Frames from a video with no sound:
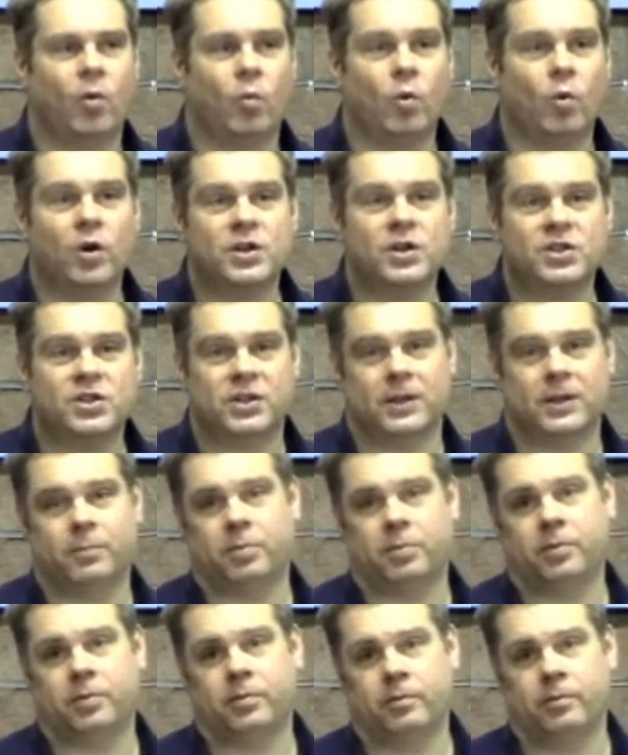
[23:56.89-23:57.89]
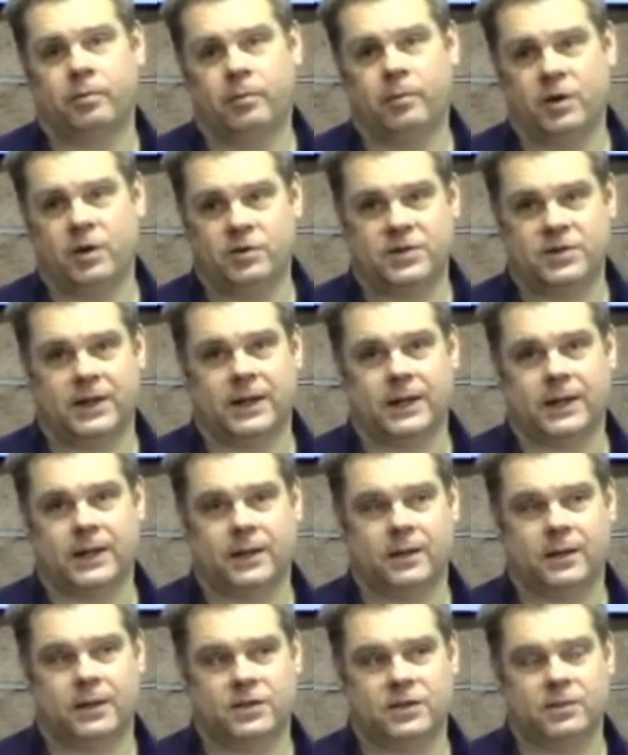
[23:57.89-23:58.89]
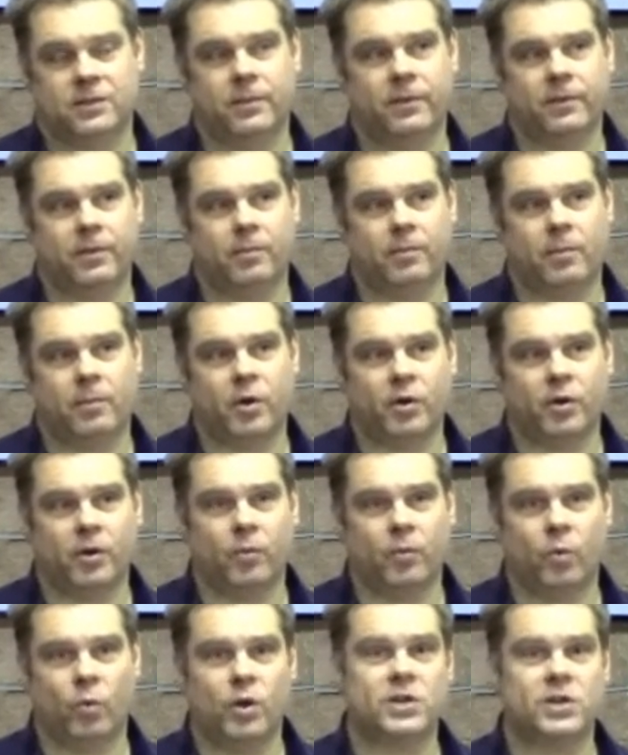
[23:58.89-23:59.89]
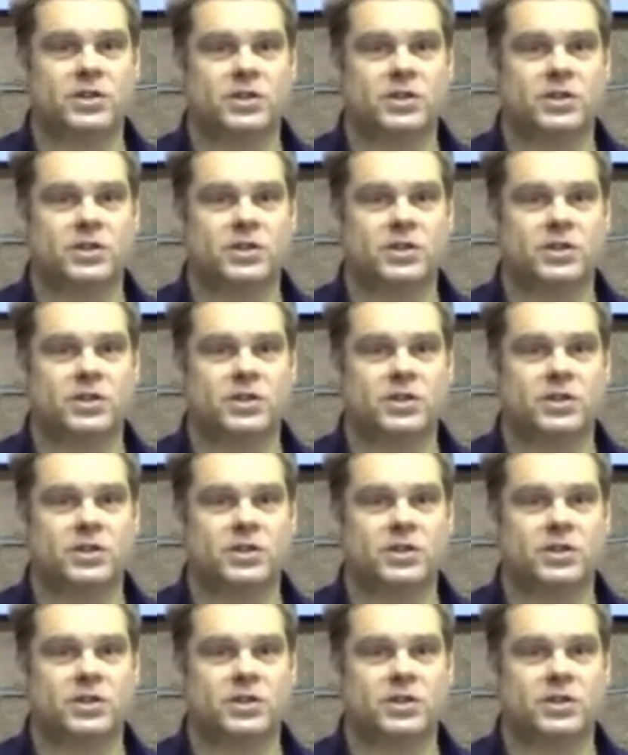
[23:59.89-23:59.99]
worship music, some of the modern